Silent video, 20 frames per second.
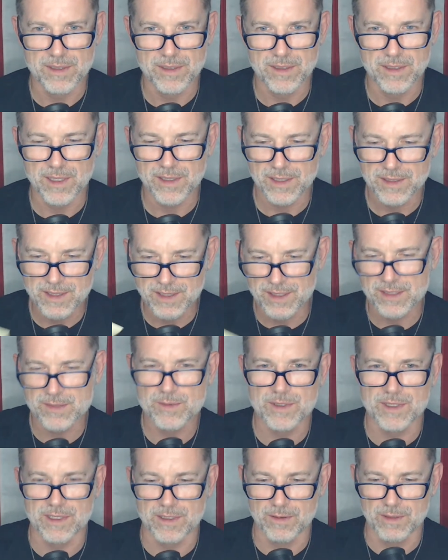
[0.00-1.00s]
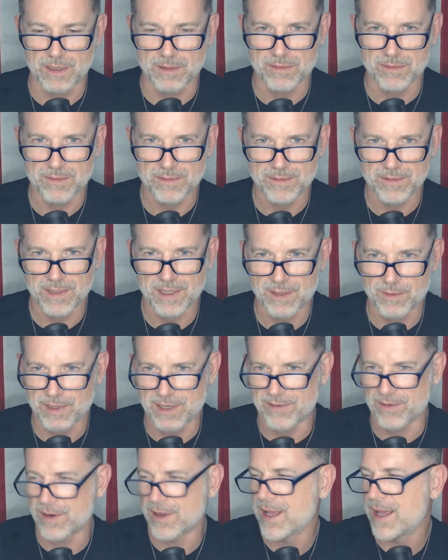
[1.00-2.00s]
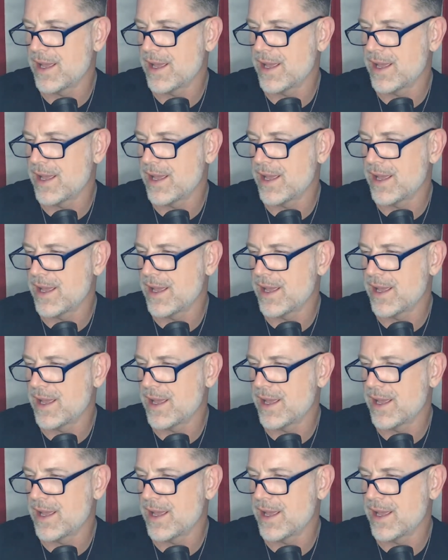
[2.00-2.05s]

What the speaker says: I thought the things were going to go up. Oh, whatever.